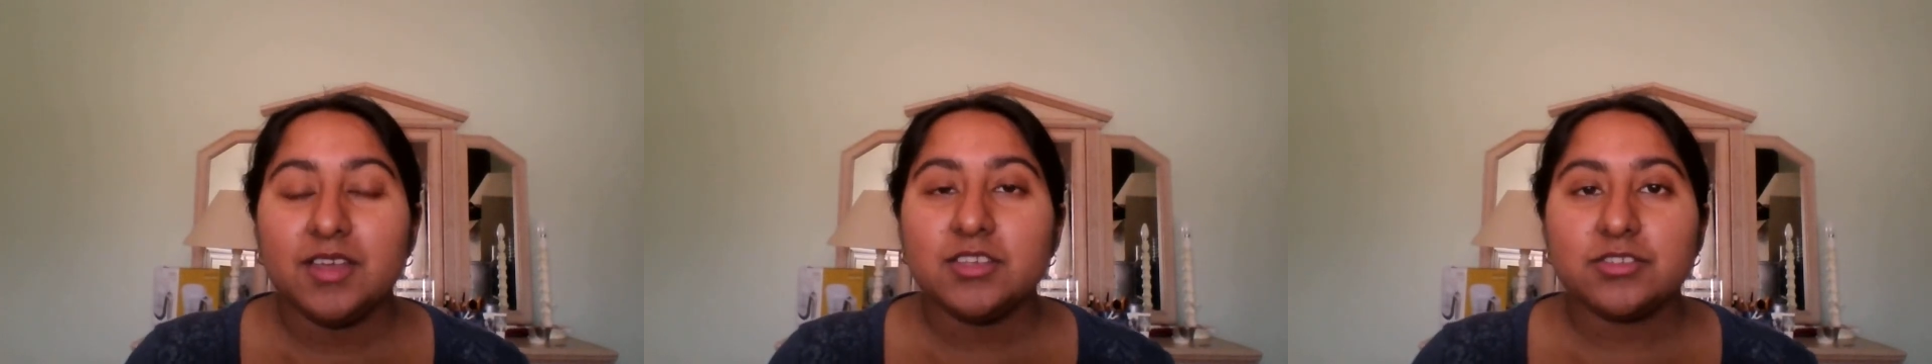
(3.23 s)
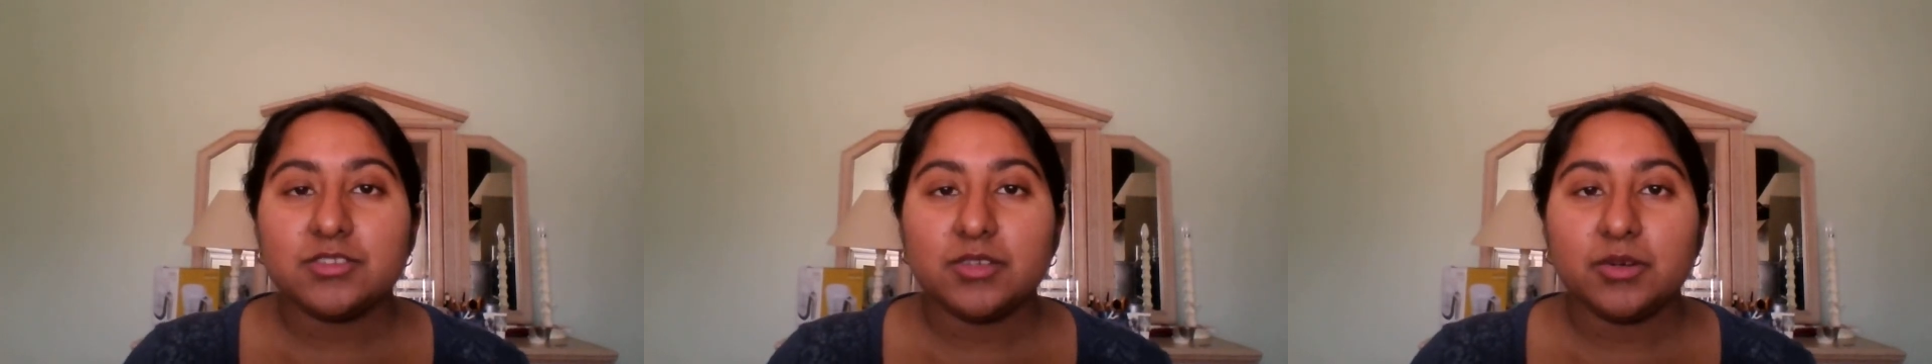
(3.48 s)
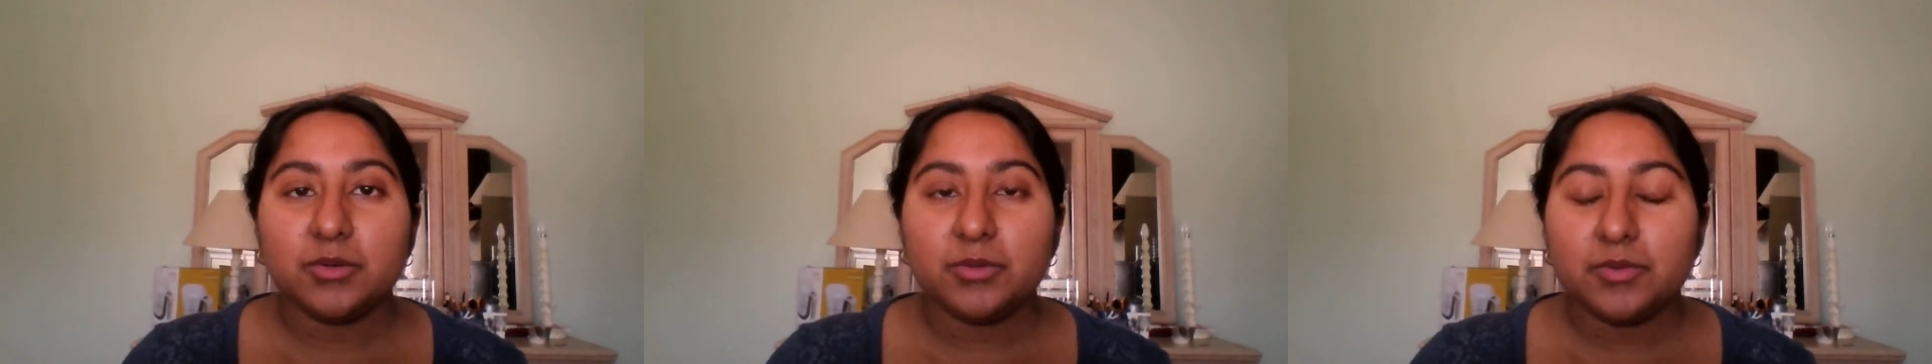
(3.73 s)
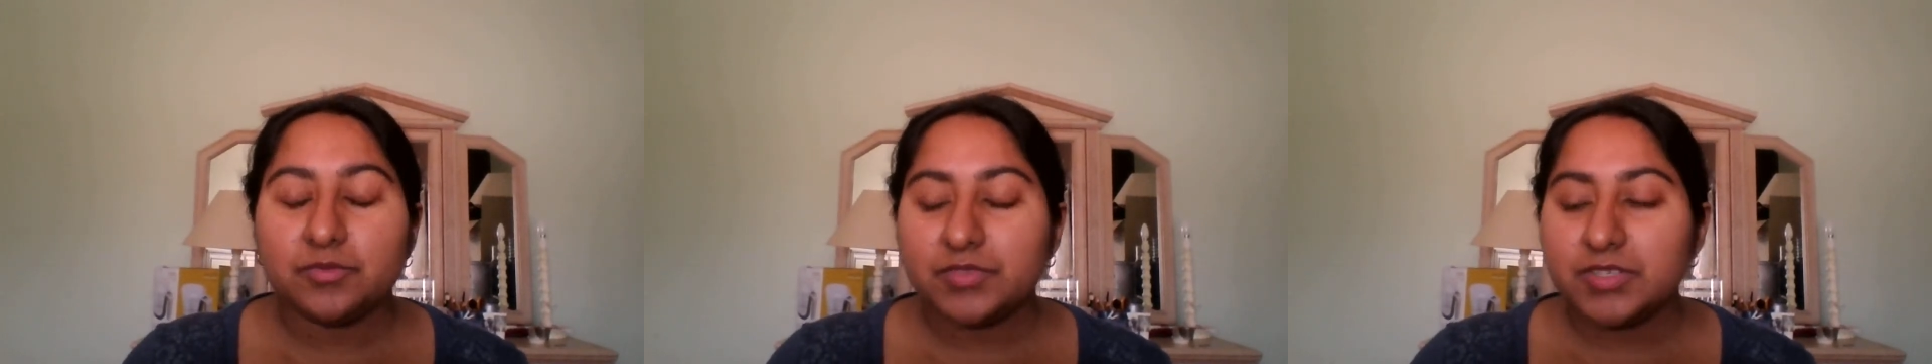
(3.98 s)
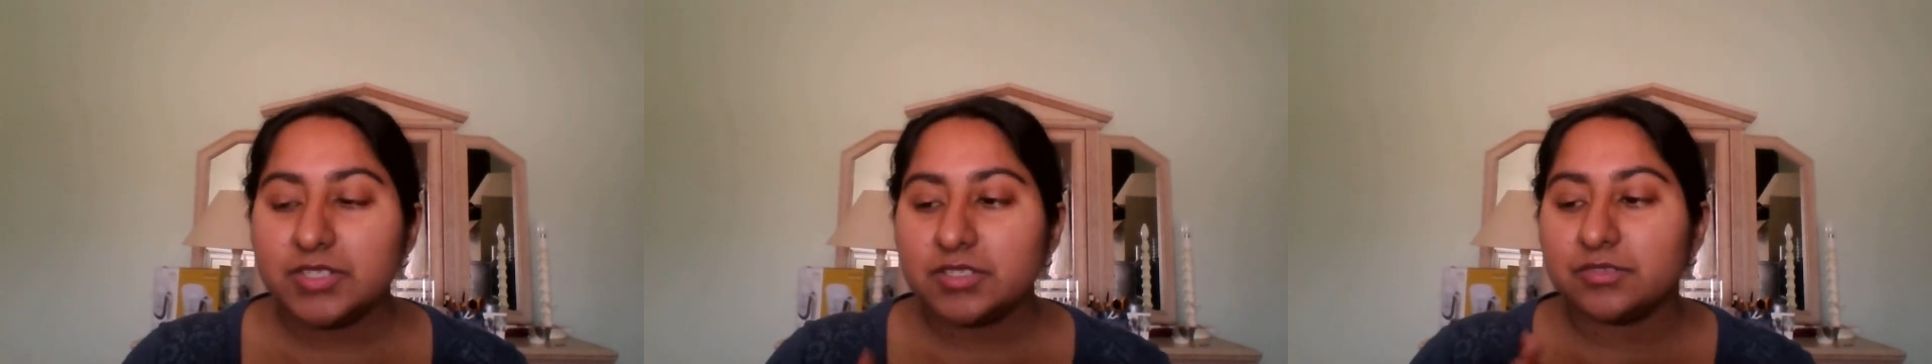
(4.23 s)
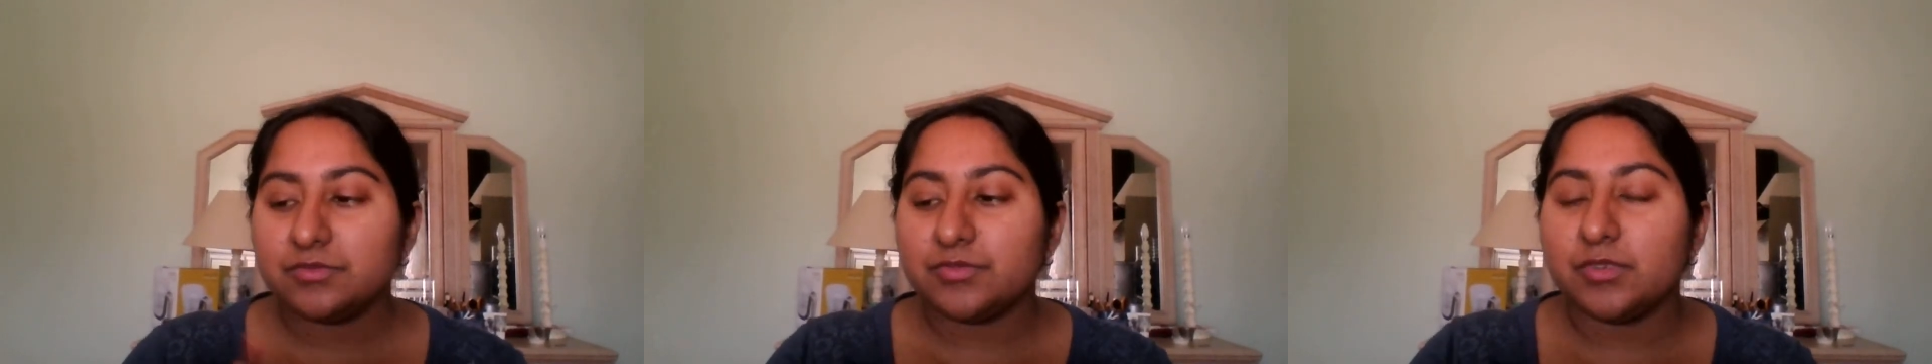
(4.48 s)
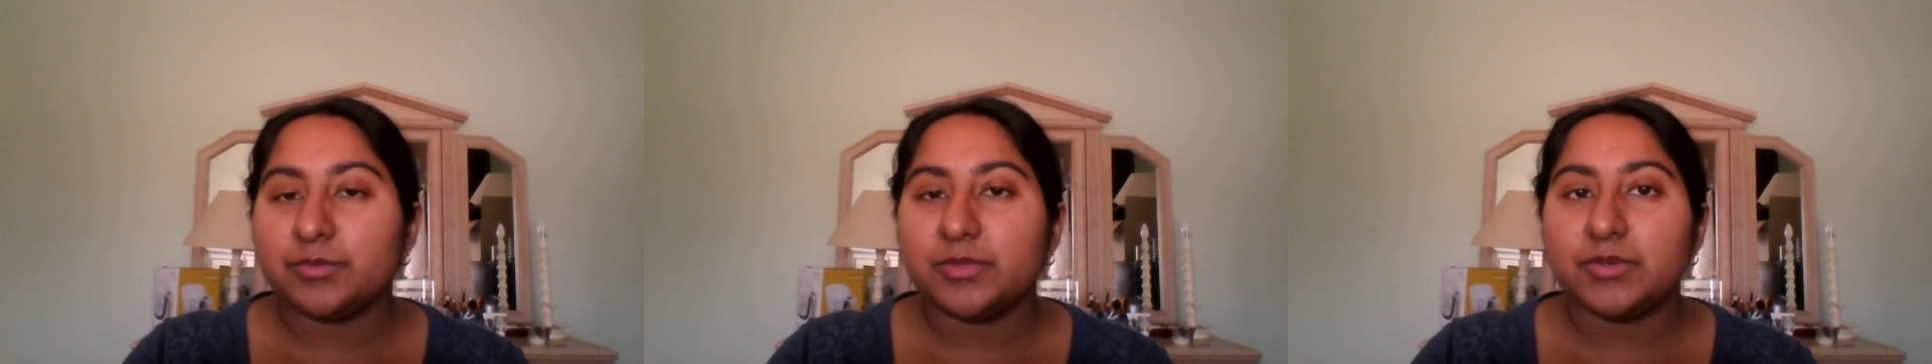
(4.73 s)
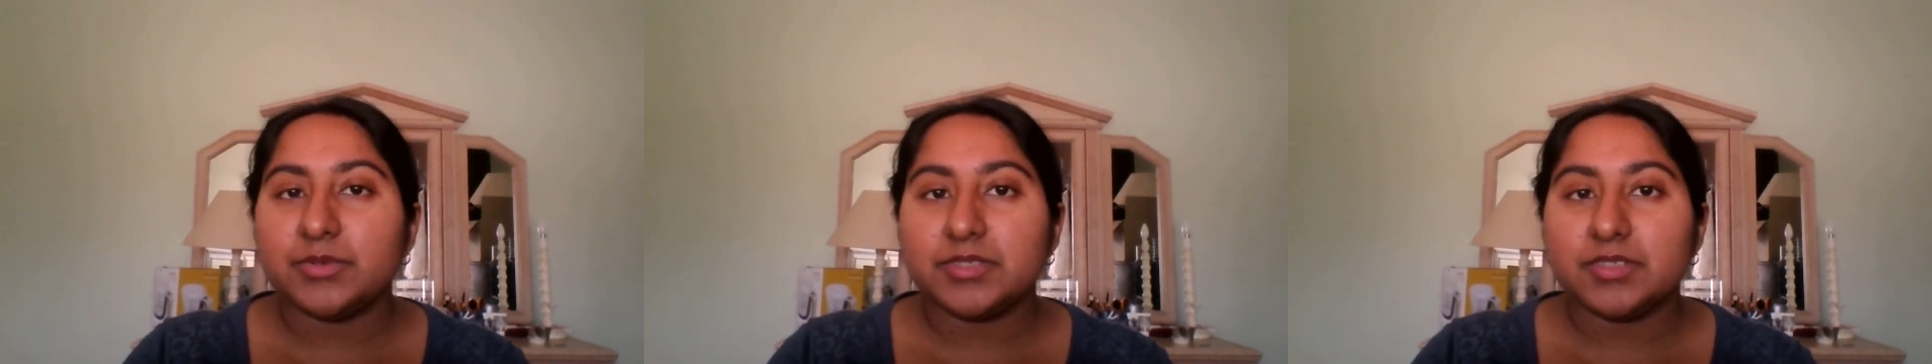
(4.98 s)
So first and
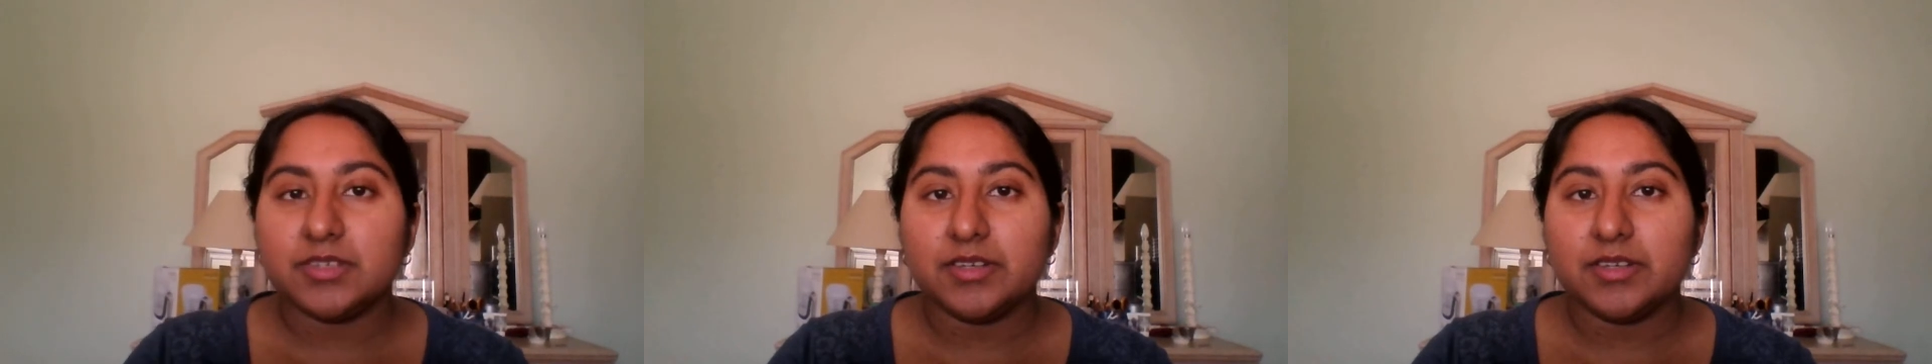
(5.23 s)
foremost,